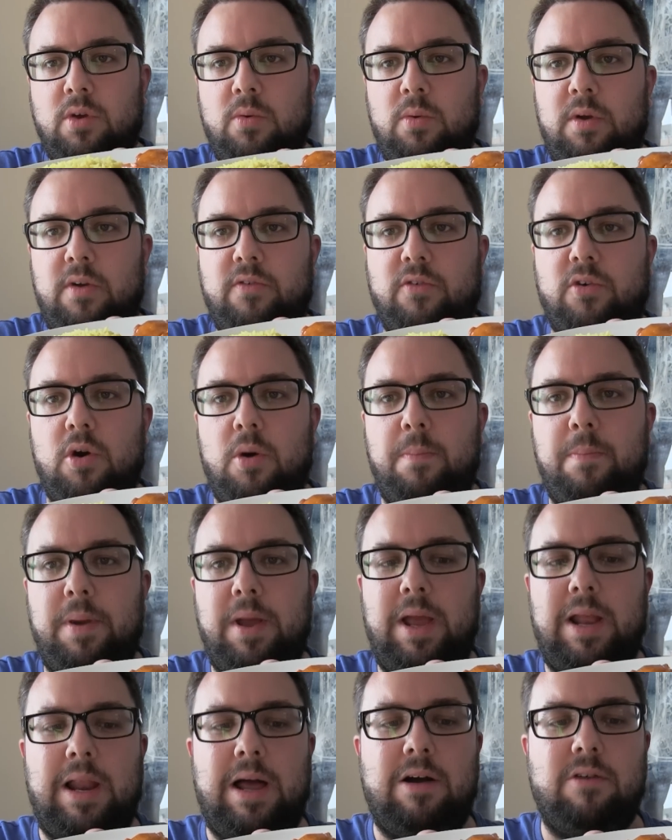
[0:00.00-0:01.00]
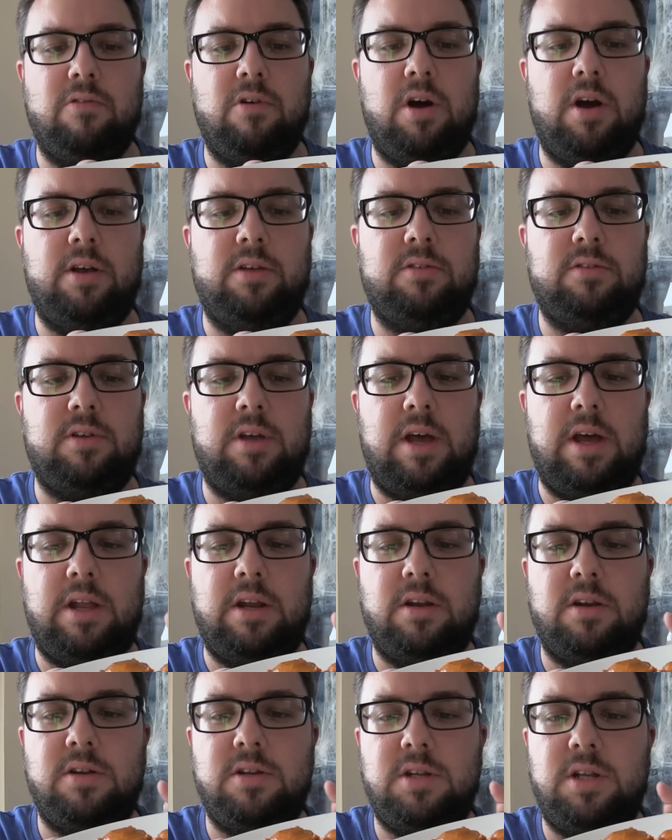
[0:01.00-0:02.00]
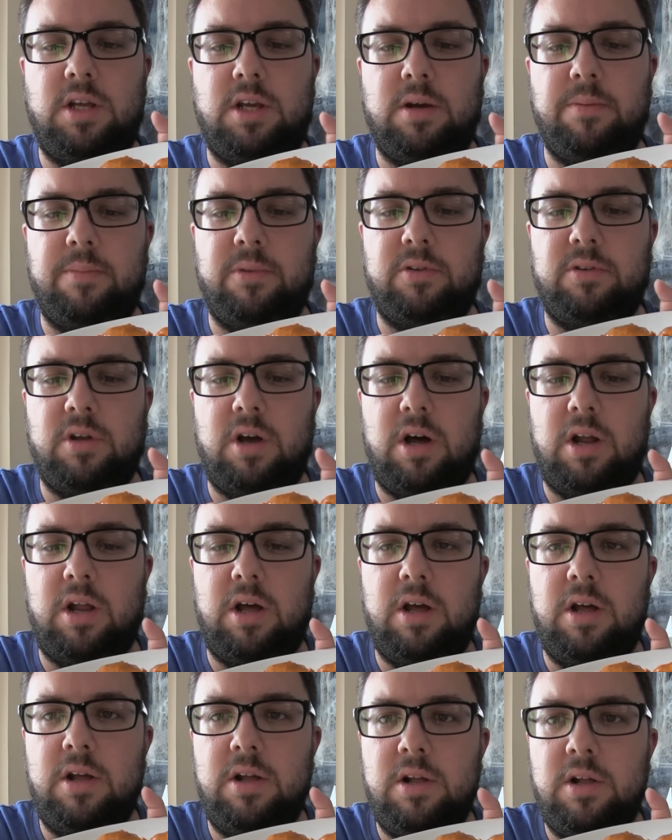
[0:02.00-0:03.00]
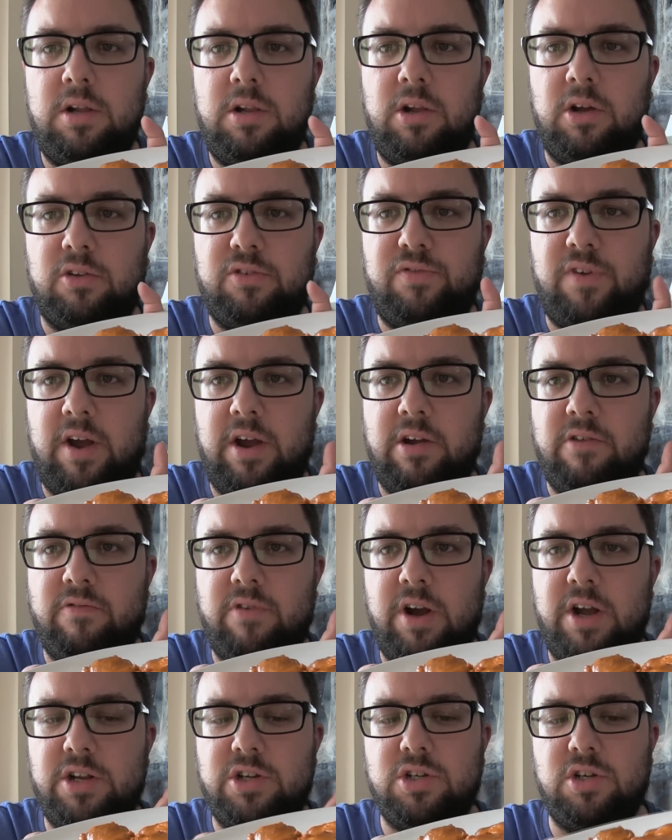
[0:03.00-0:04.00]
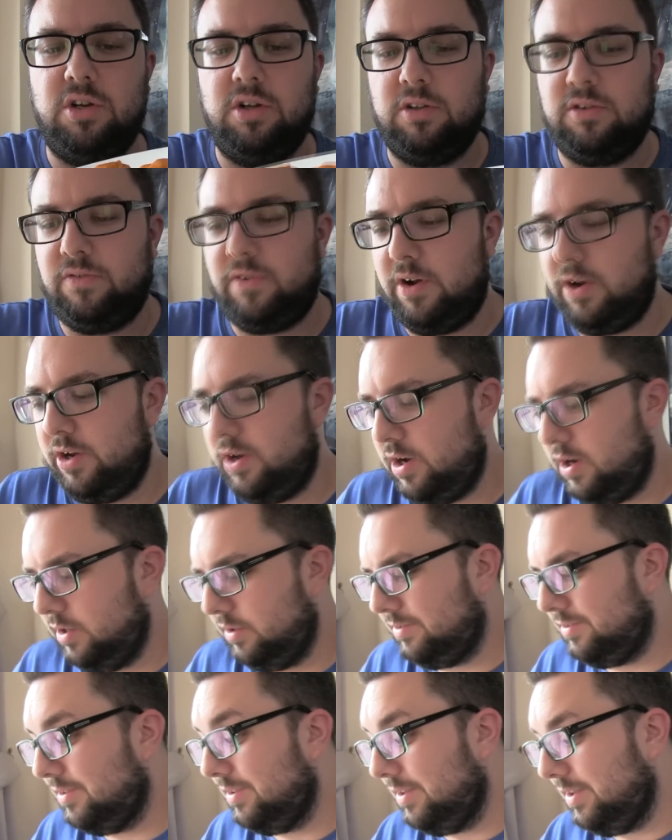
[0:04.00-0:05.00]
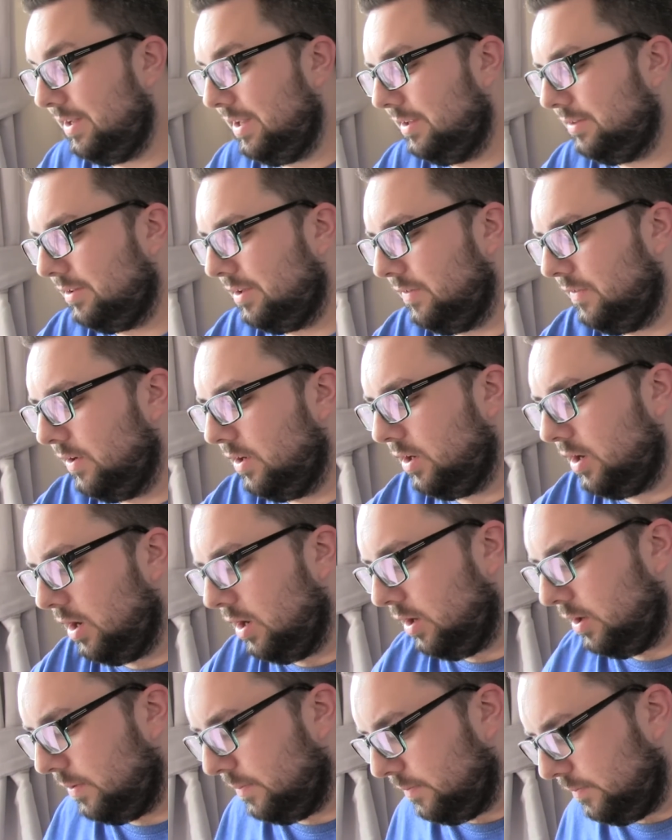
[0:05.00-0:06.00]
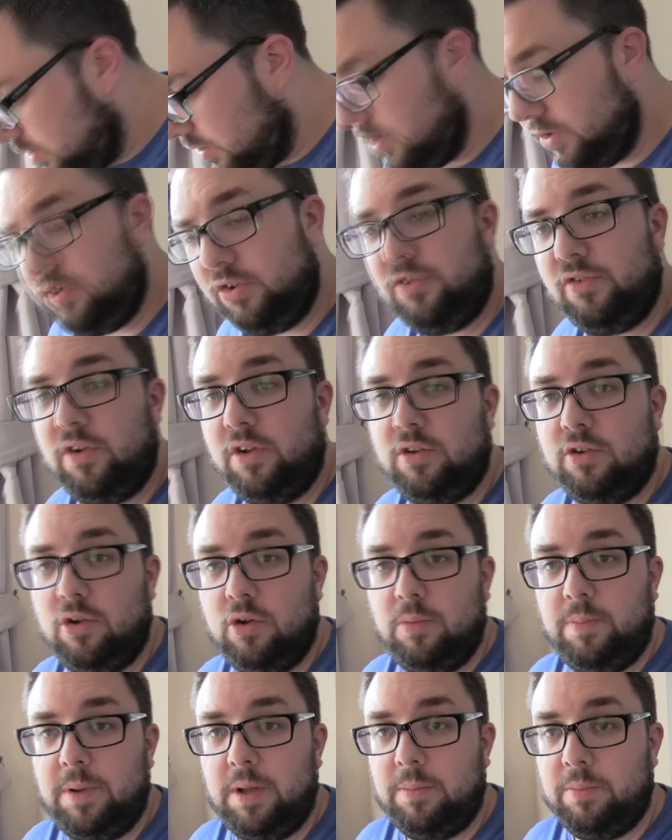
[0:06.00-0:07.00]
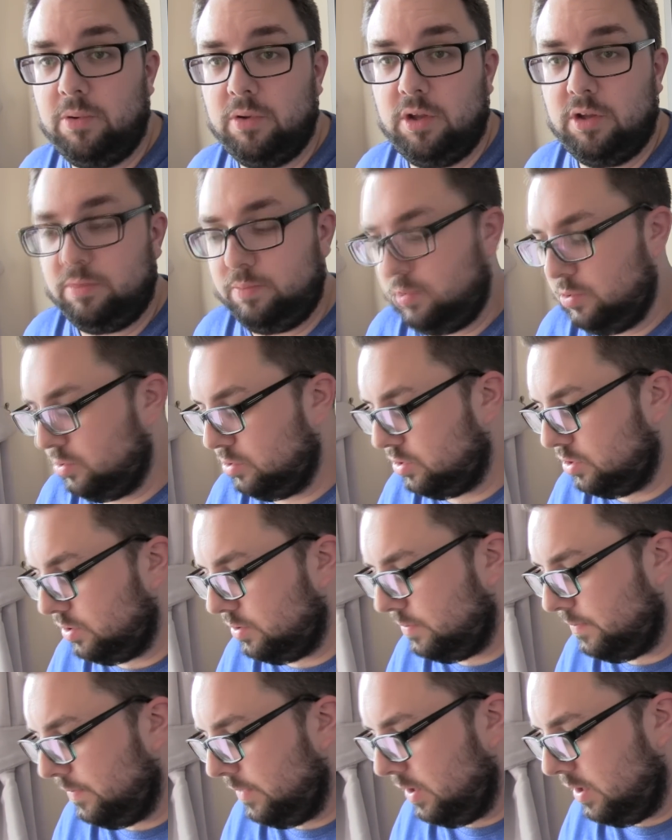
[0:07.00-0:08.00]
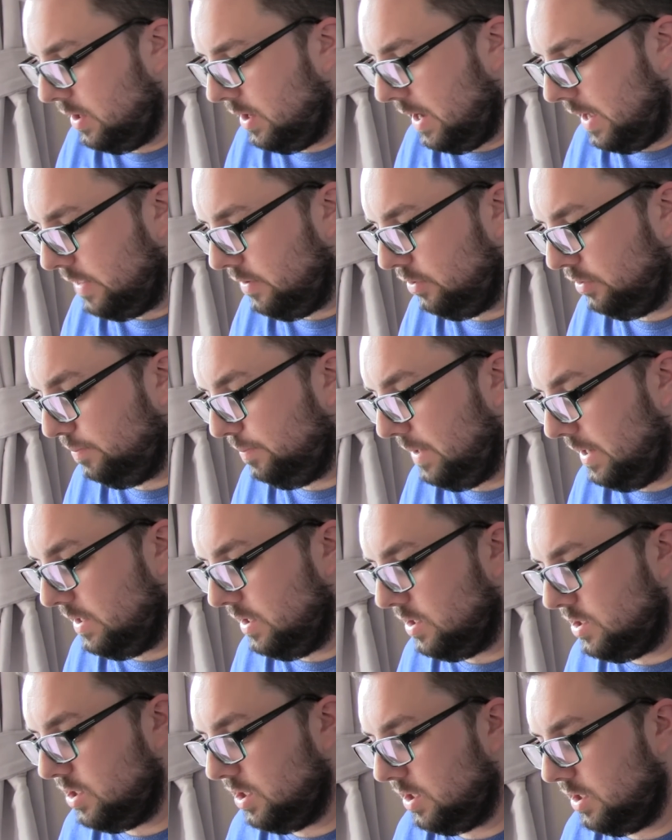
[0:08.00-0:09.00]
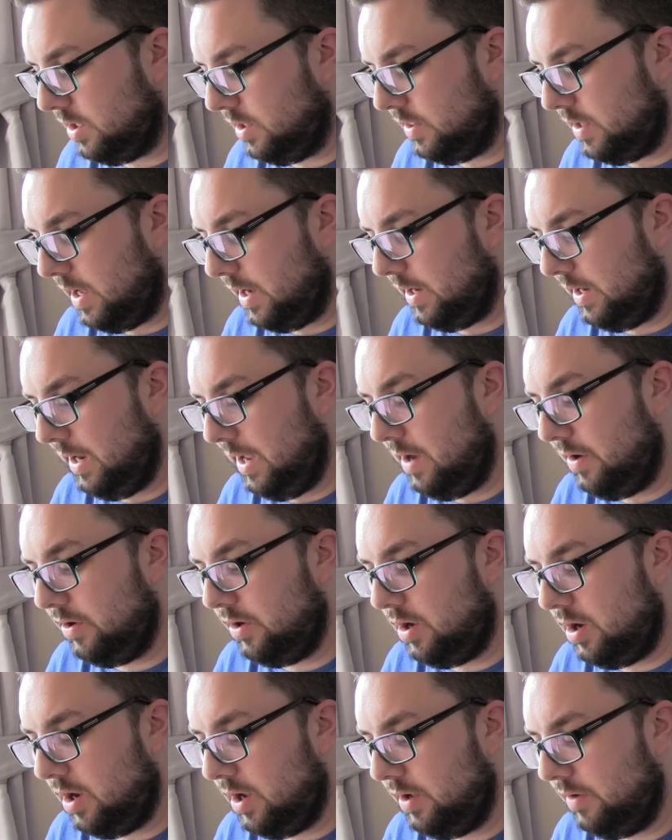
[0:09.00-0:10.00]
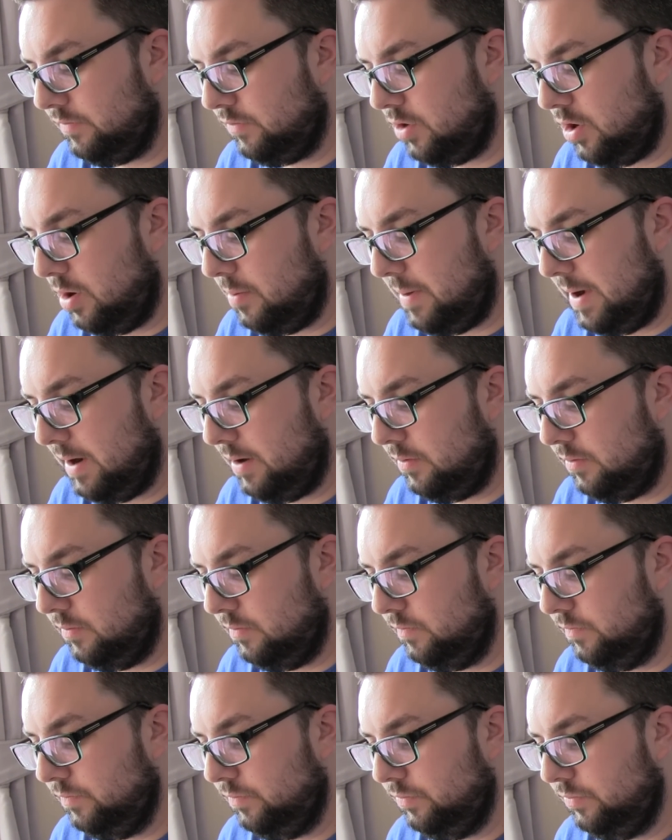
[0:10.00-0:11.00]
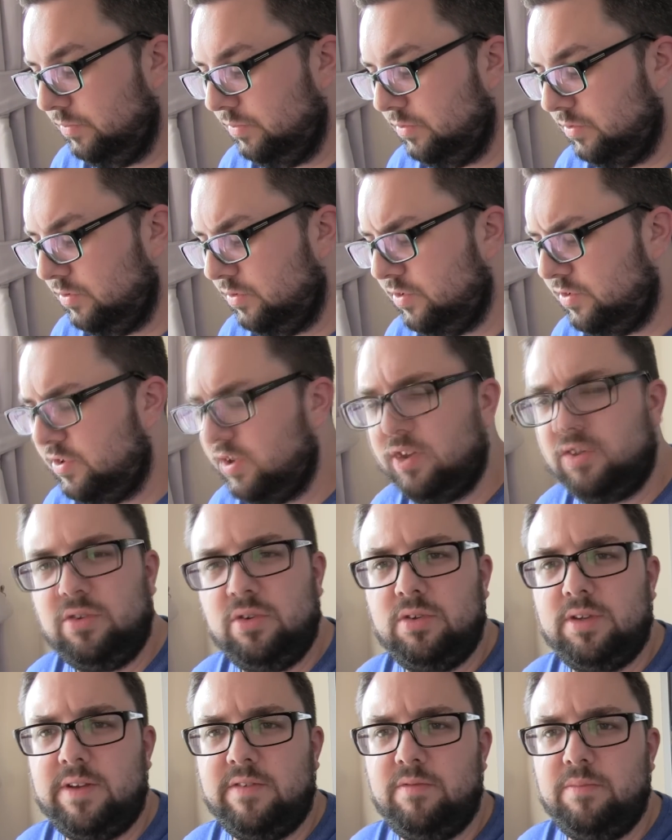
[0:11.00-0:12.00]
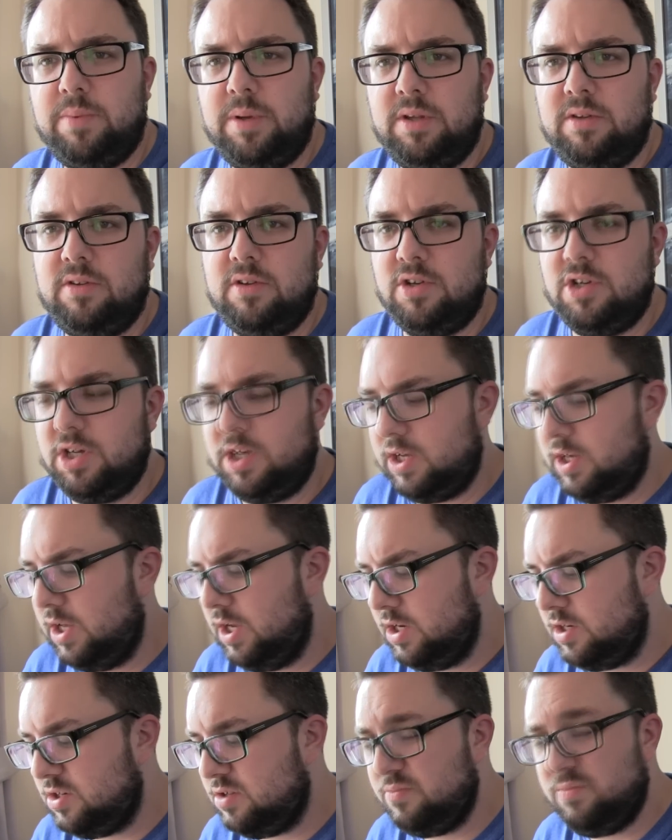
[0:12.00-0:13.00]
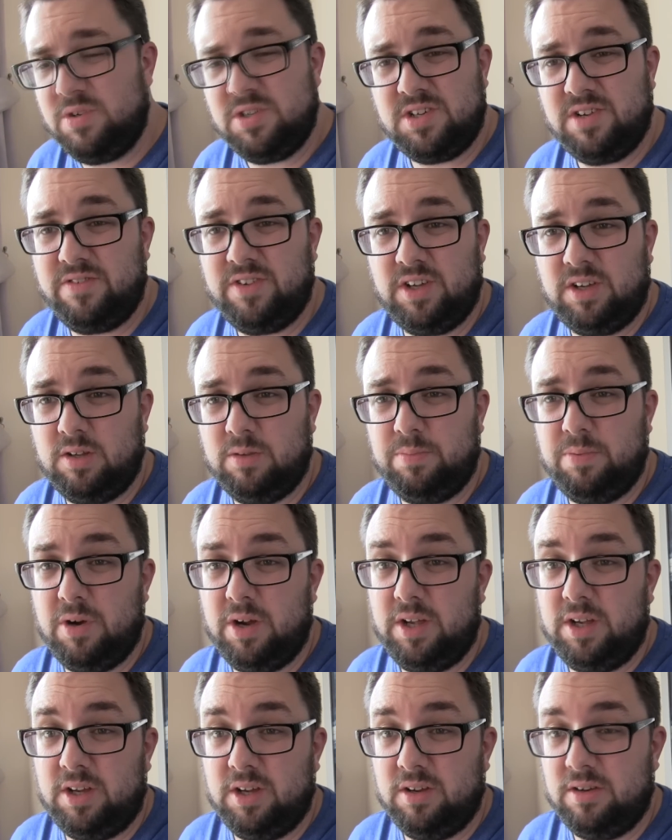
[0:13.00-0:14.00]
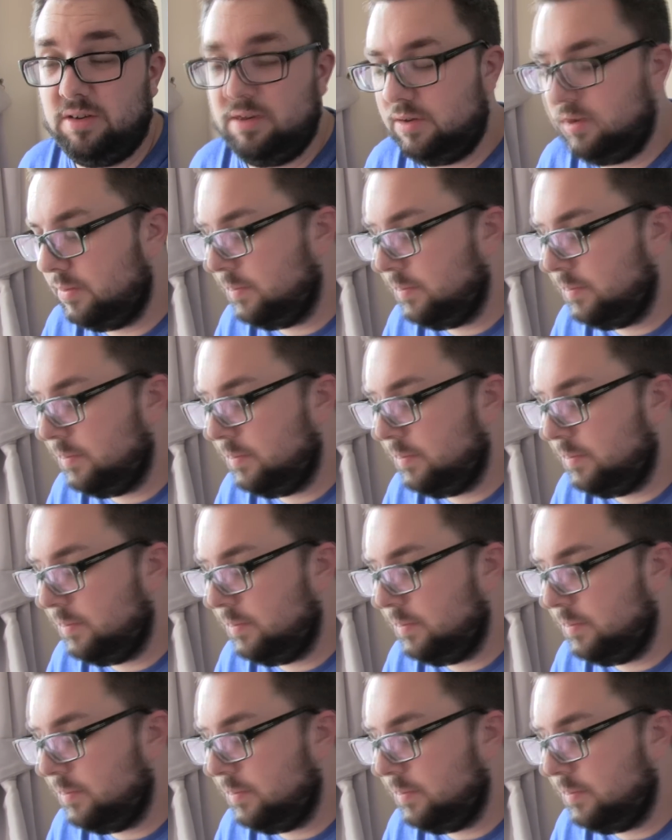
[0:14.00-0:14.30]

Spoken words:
We have got pilau rice and tikka masala. Looks very rich, looks very nice. Let's give it a go. This is for two people, this portion, and there is plenty of chicken in there. Claire and I have got about 6 or 7 pieces of chicken each, which I think is pretty good.